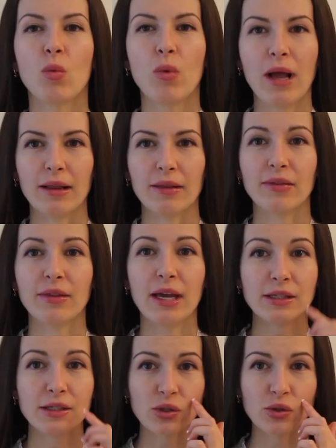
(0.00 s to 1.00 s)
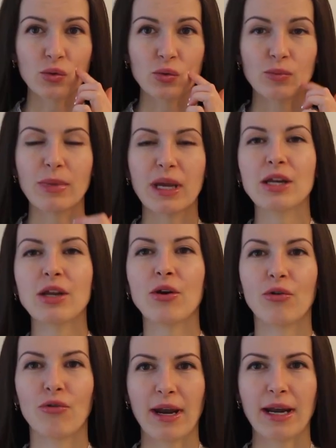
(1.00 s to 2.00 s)
Well, that's true. Many
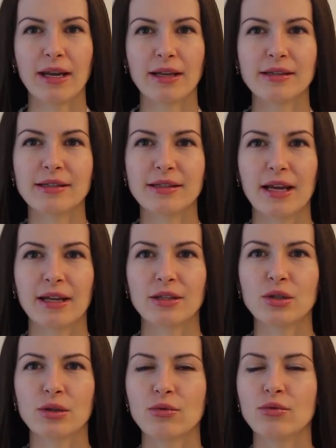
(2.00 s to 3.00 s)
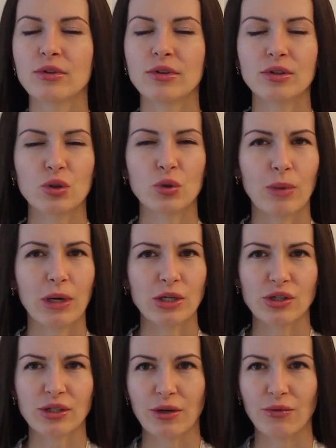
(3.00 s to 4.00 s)
Ukrainians tend to look too
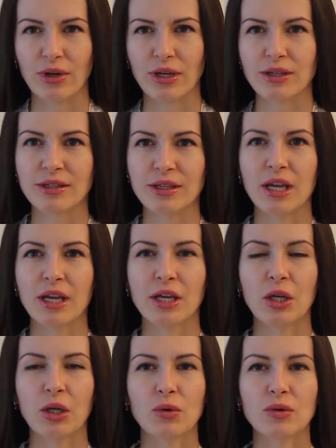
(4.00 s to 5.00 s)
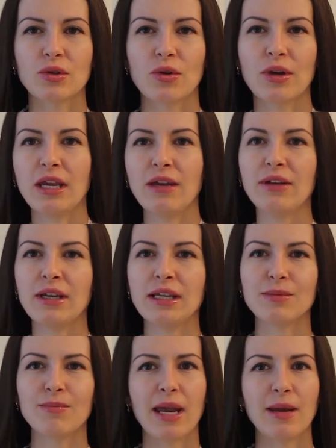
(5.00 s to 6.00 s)
much serious, you know, so even
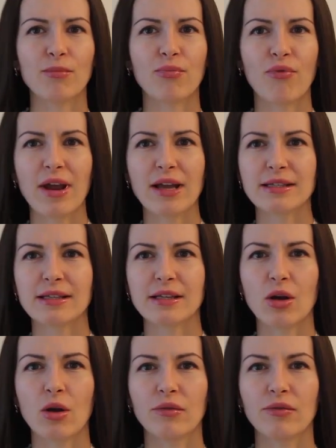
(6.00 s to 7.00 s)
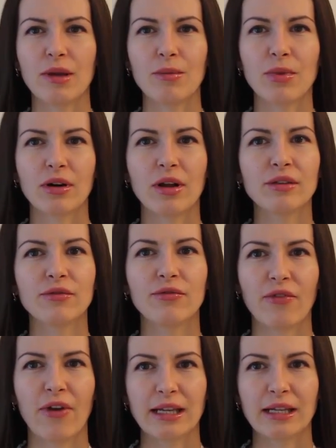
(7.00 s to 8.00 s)
it may impress that all of them are not
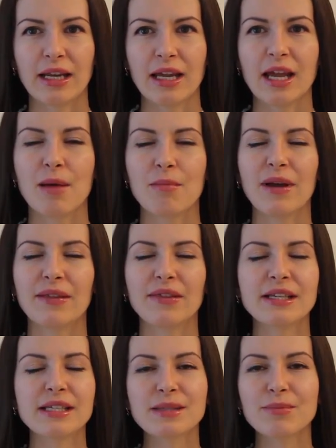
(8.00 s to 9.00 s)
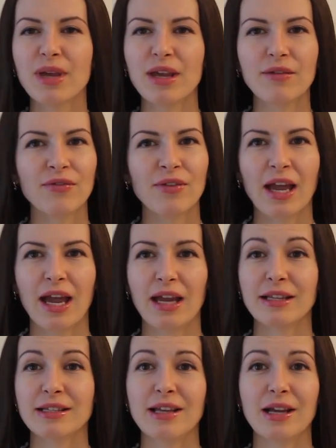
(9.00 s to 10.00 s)
friendly. But this is myth
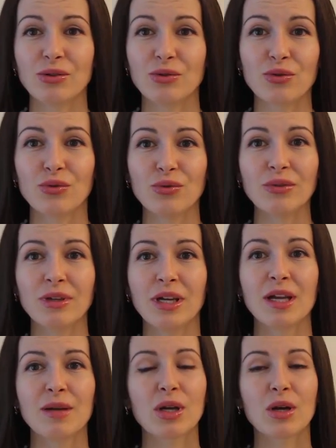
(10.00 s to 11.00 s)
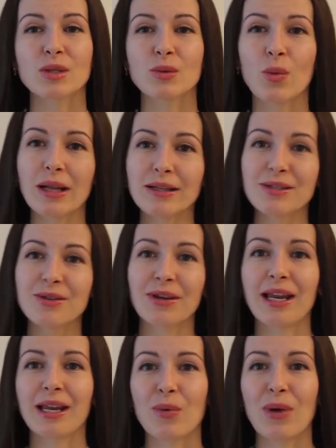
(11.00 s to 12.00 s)
and it's not true because once you
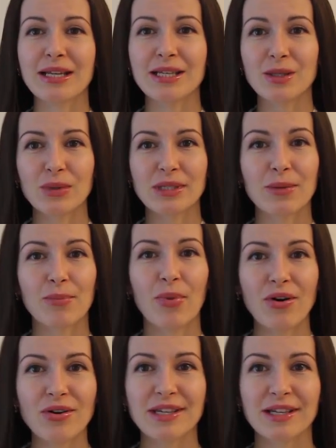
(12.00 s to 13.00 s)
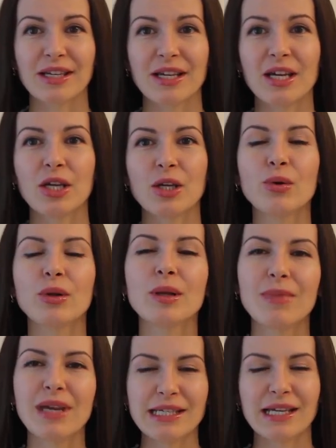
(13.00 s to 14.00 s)
get acquainted with the person,
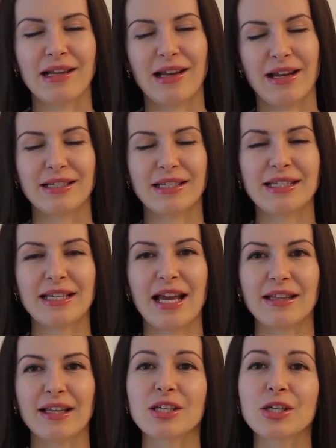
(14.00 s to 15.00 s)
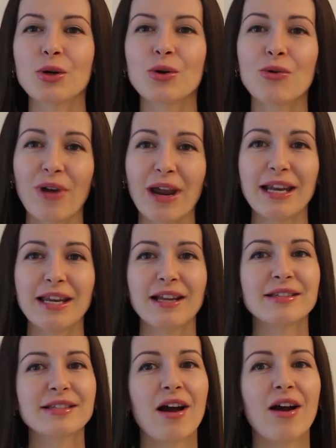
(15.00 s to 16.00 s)
you'll immediately understand that
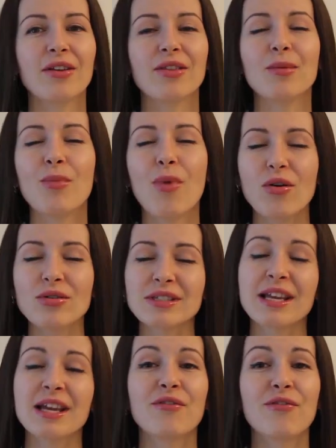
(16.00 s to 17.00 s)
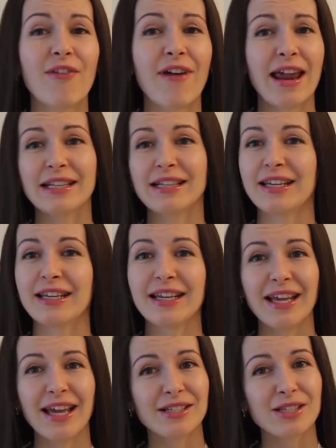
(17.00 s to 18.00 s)
Ukrainians are the most
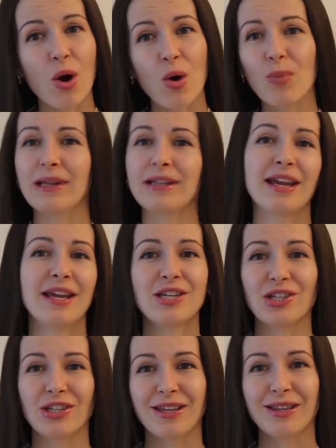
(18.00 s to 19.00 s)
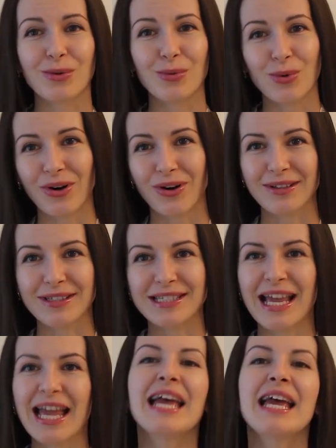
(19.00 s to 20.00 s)
friendly and open nation in the world.
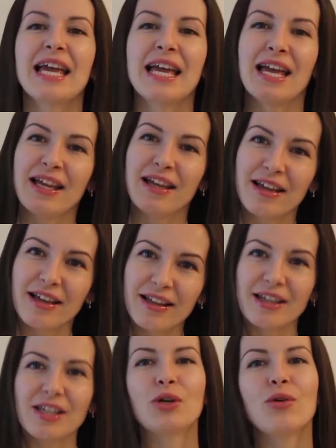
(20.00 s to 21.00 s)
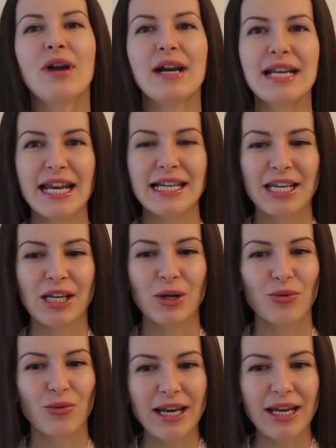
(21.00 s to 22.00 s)
You're dating
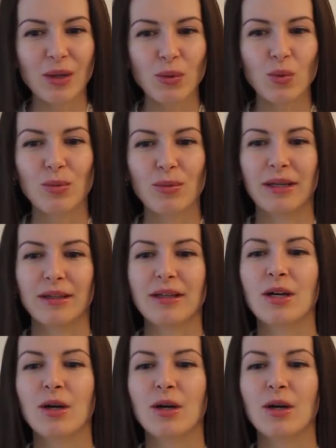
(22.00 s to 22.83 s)
Ukrainian woman